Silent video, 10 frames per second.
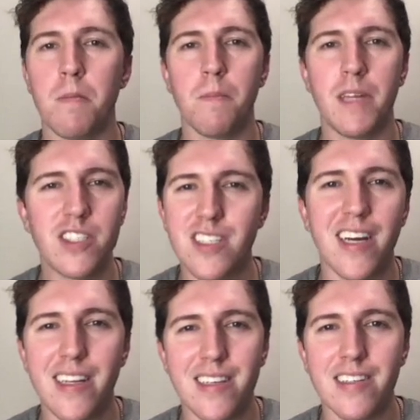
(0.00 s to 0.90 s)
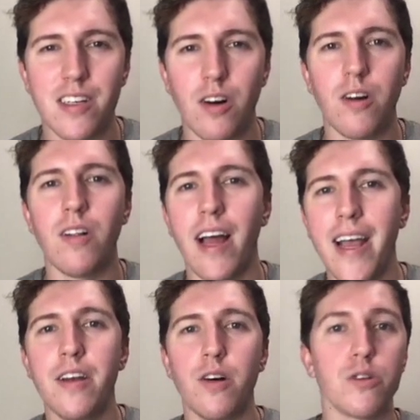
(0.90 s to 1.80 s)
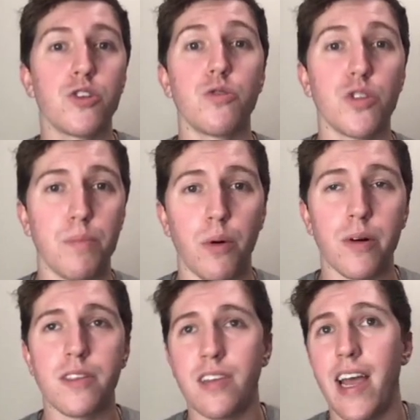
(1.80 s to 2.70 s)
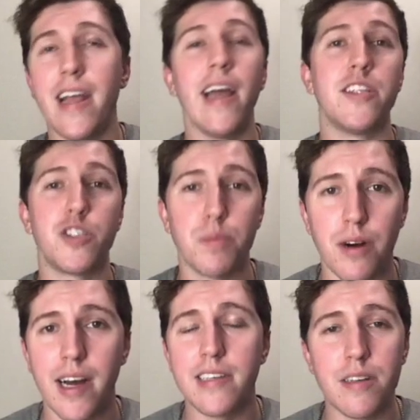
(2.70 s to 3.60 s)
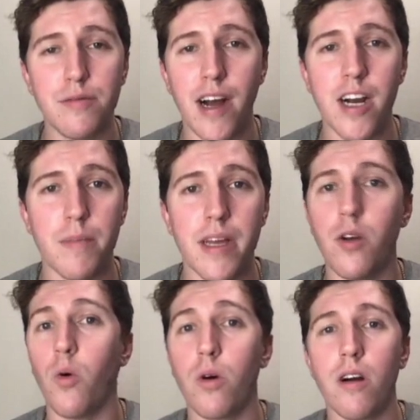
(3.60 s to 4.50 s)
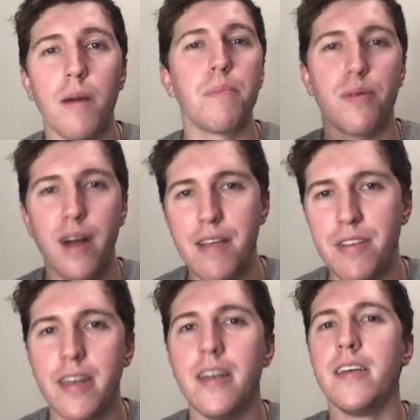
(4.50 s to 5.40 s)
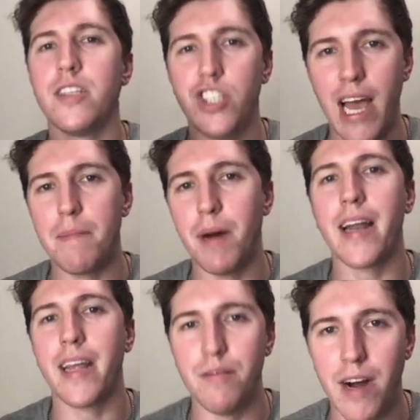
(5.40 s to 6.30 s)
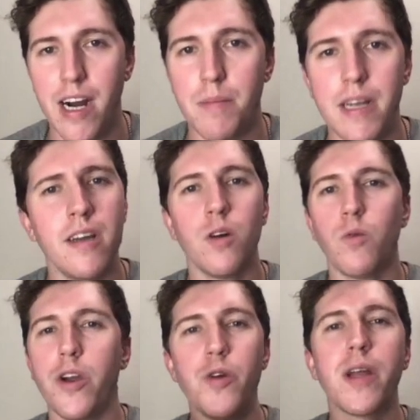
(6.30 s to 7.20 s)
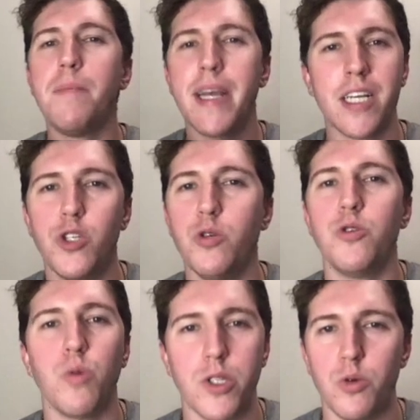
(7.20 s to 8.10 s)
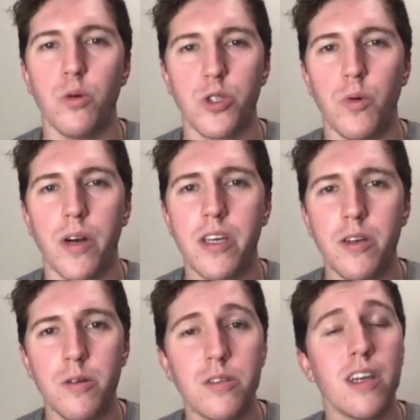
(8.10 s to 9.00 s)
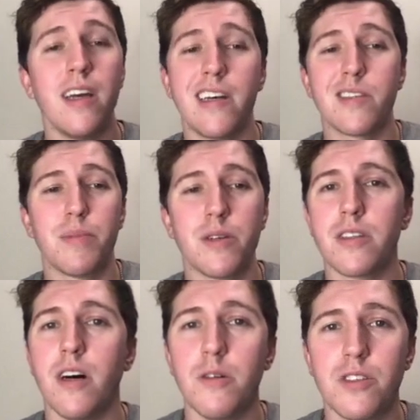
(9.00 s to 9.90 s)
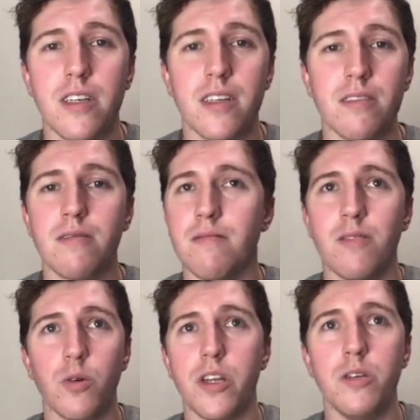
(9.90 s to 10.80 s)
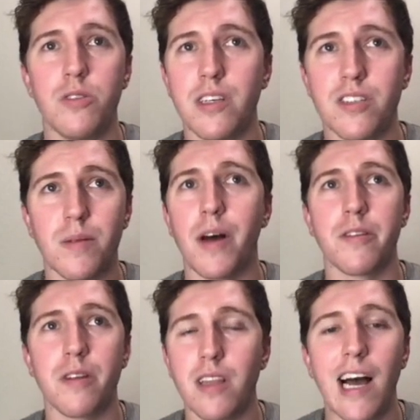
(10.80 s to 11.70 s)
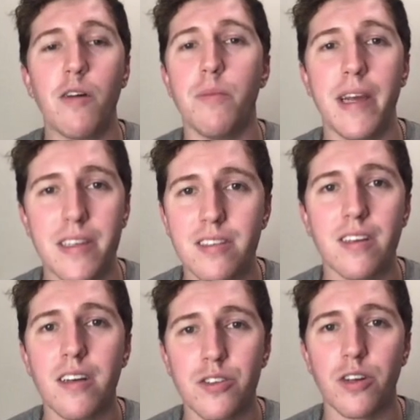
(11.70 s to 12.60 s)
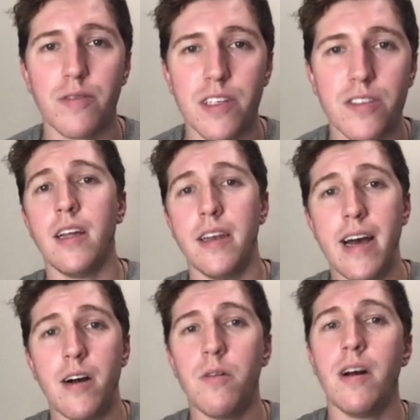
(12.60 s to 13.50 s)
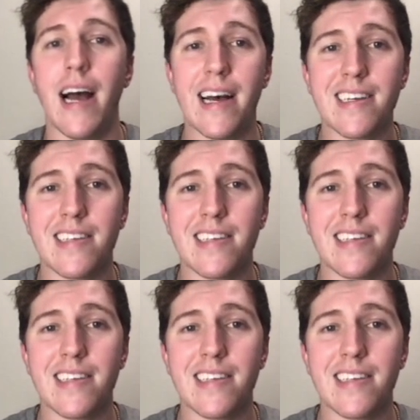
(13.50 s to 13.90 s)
that just kind of does it all and also supports a enterprise environment or a private chatbot environment where you can pick and choose what tools you want to use as opposed to hosting or using some other cloud-based service. Now, as I